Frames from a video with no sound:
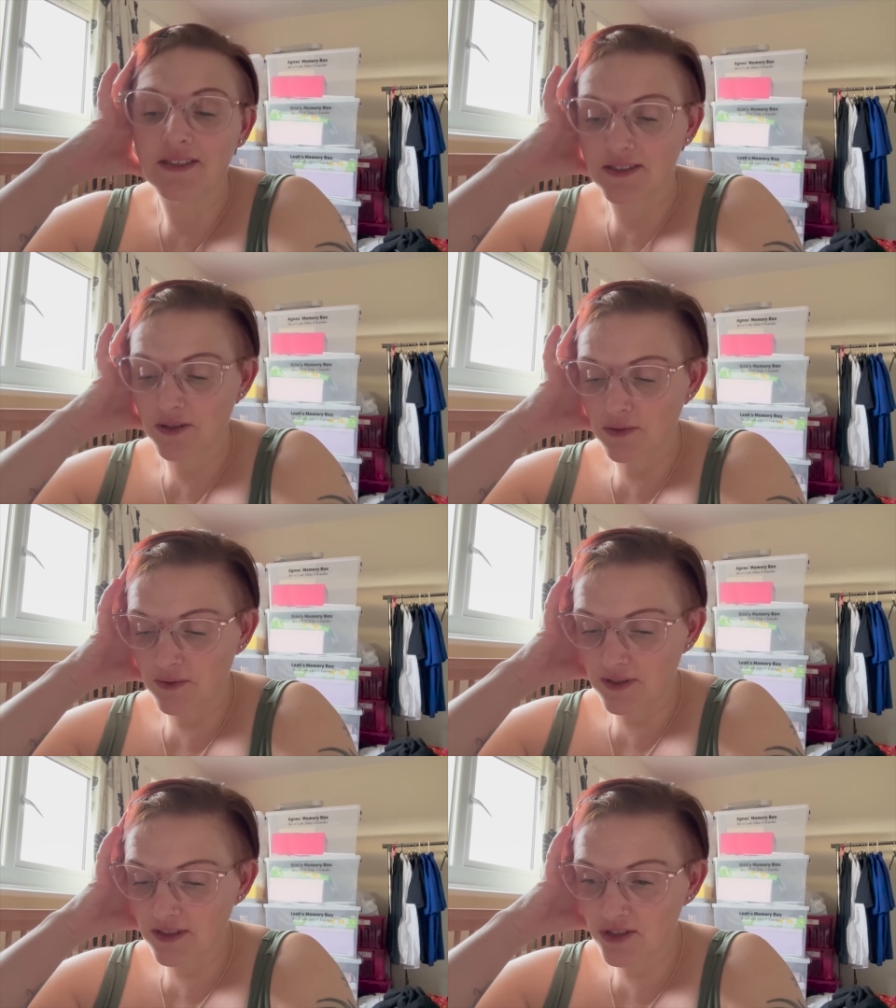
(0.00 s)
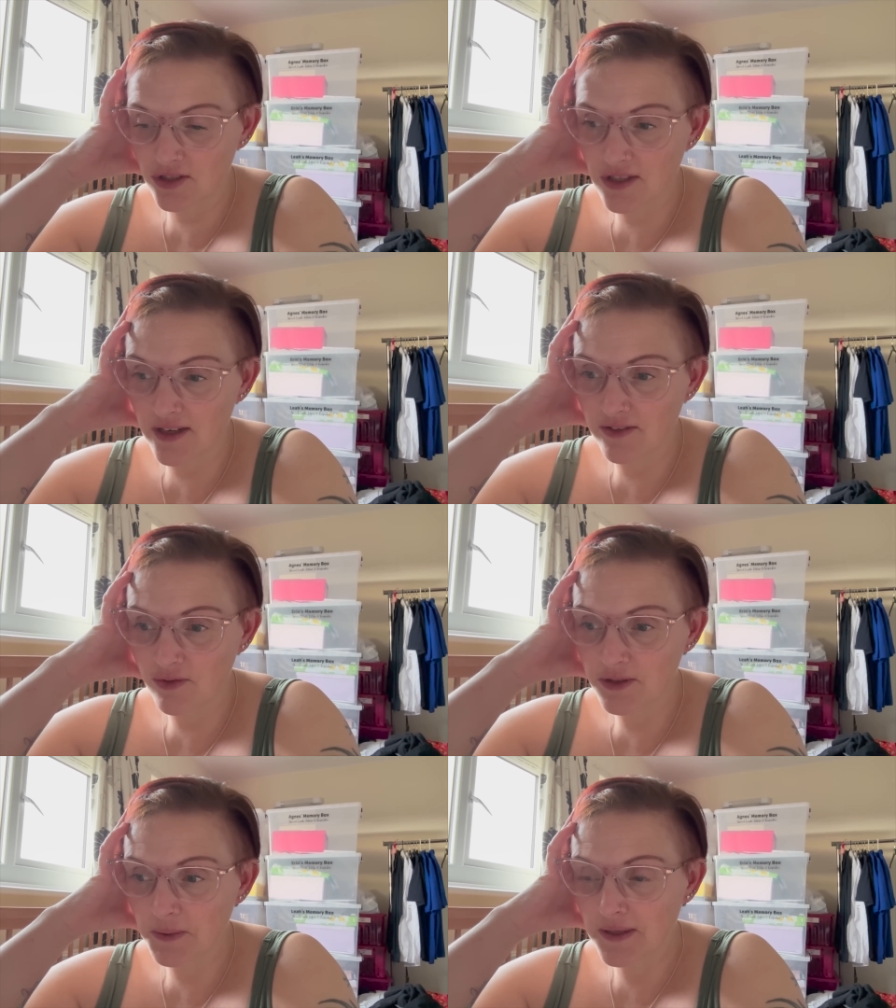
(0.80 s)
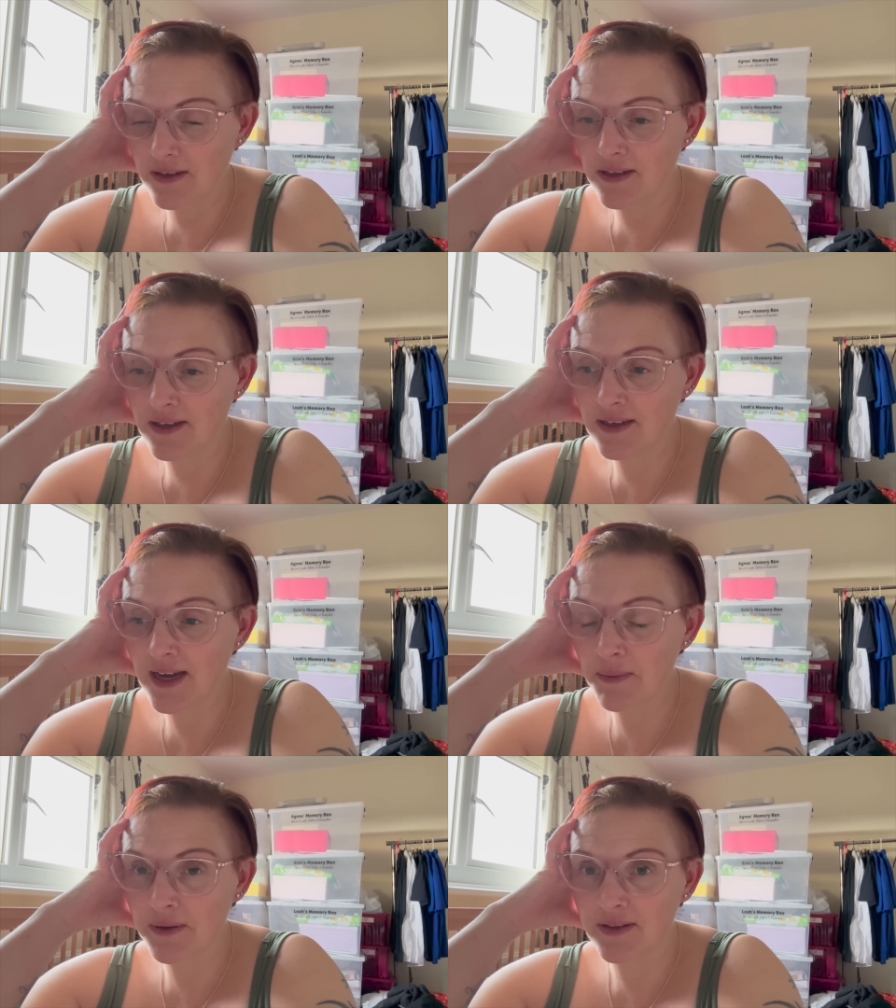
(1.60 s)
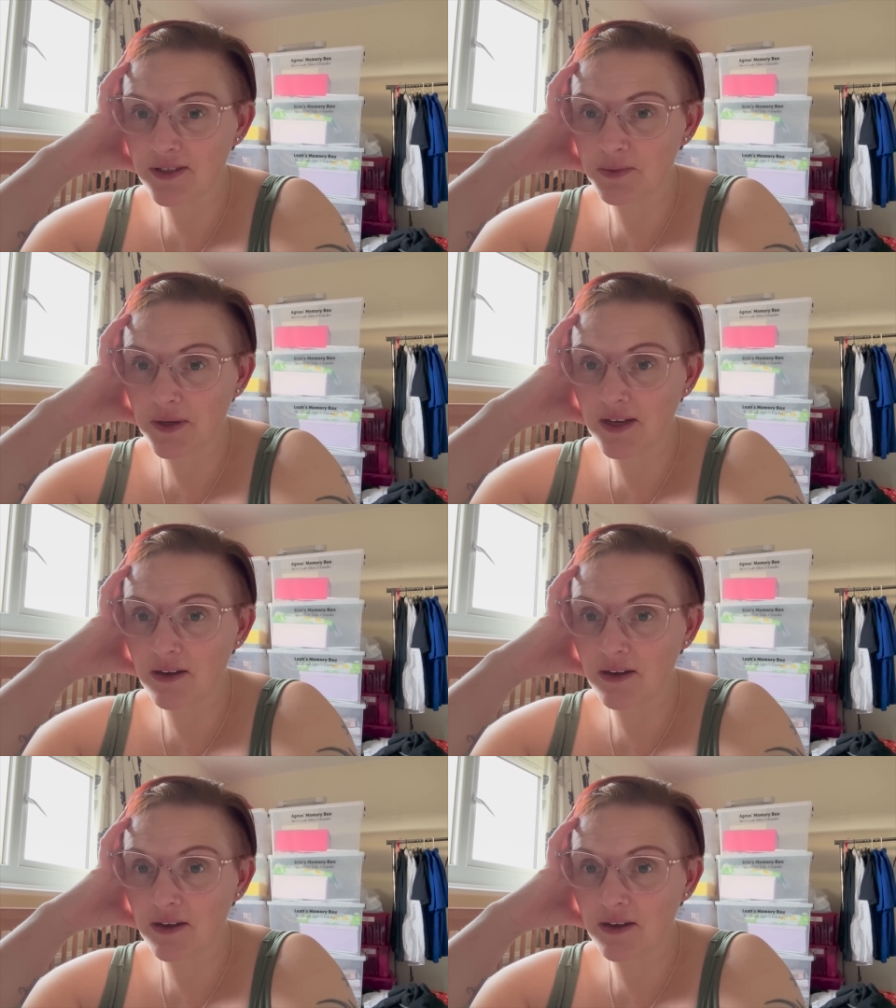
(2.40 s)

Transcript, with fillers: So it's just kind of what's been happening this week.